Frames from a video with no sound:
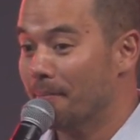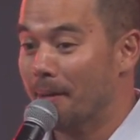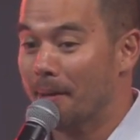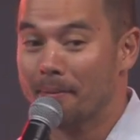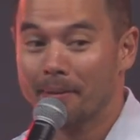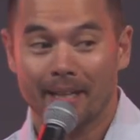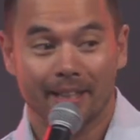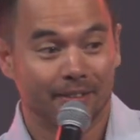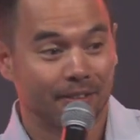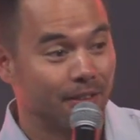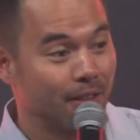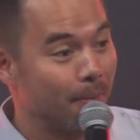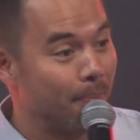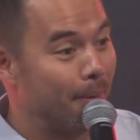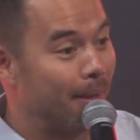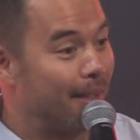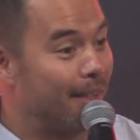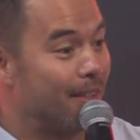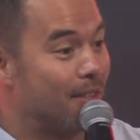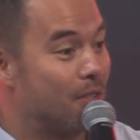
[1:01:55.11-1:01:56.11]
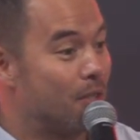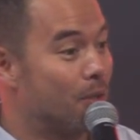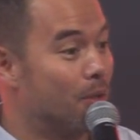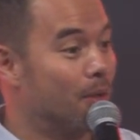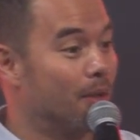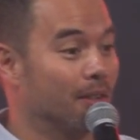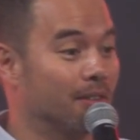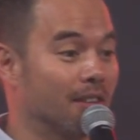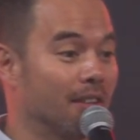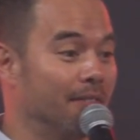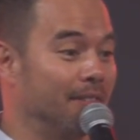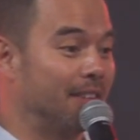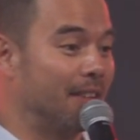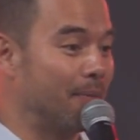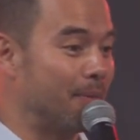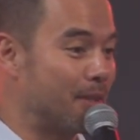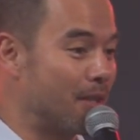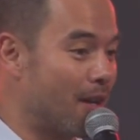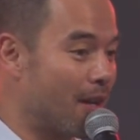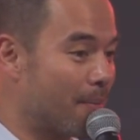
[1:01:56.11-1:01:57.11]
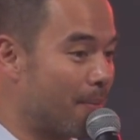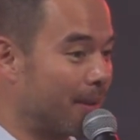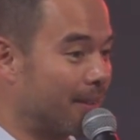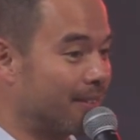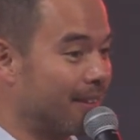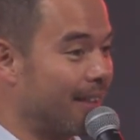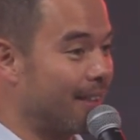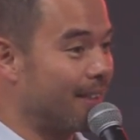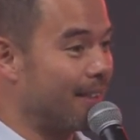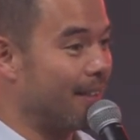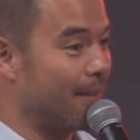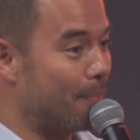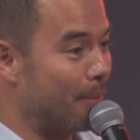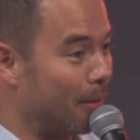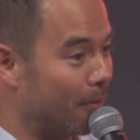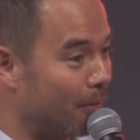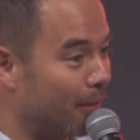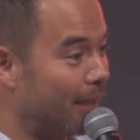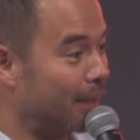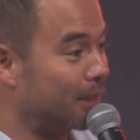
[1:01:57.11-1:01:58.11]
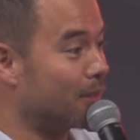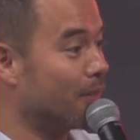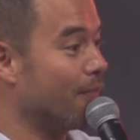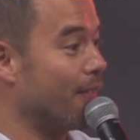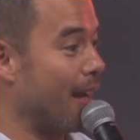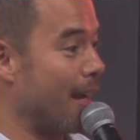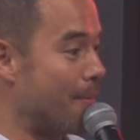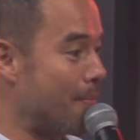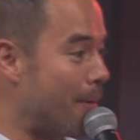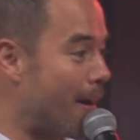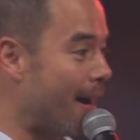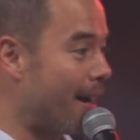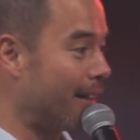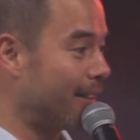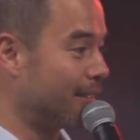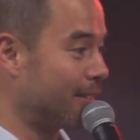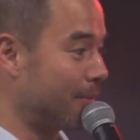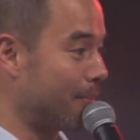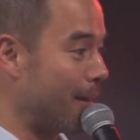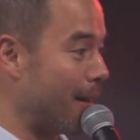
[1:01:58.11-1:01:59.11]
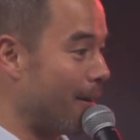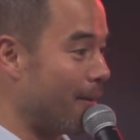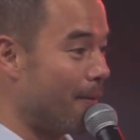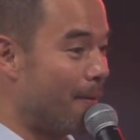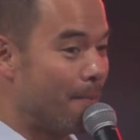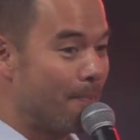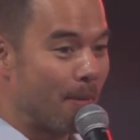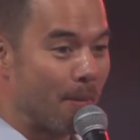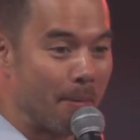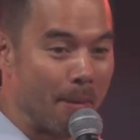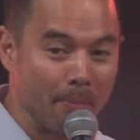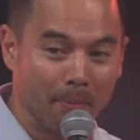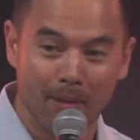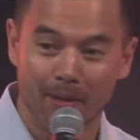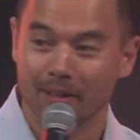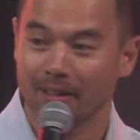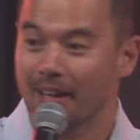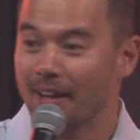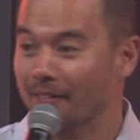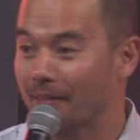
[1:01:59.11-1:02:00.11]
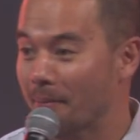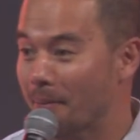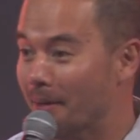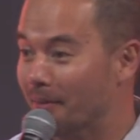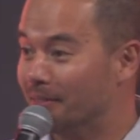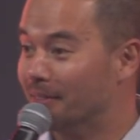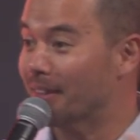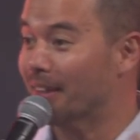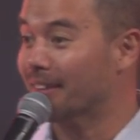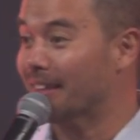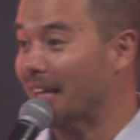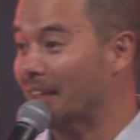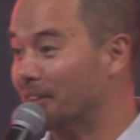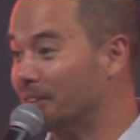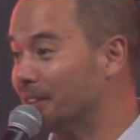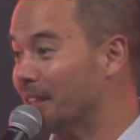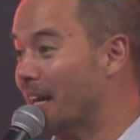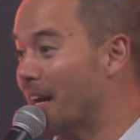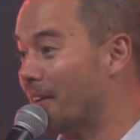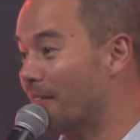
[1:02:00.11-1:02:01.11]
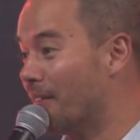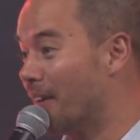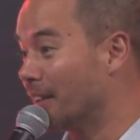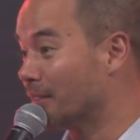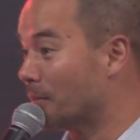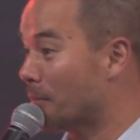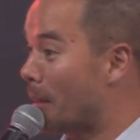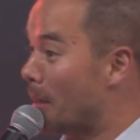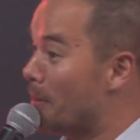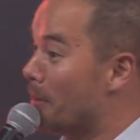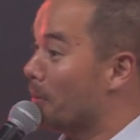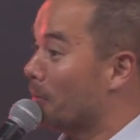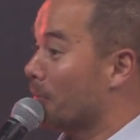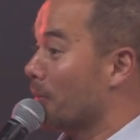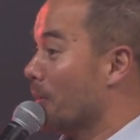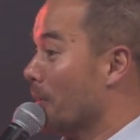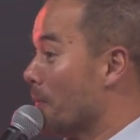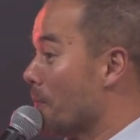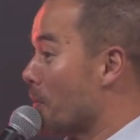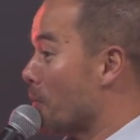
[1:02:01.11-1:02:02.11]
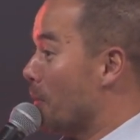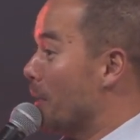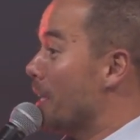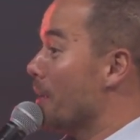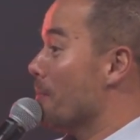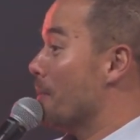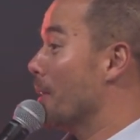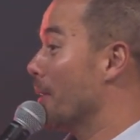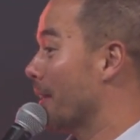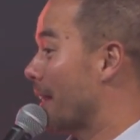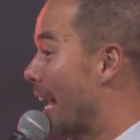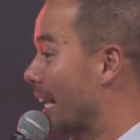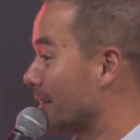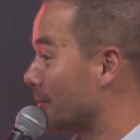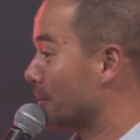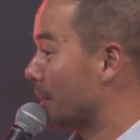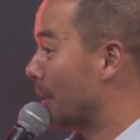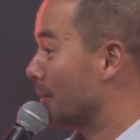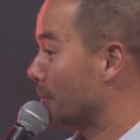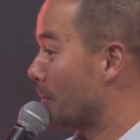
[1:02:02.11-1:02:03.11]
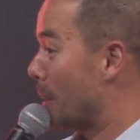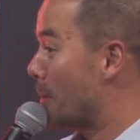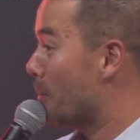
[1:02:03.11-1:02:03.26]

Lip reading: Maybe that's jumping into a serving team. We talk about this idea of being relational vampires, about the people in our life that maybe suck the energy out of us. Well, maybe we can be like that sometimes.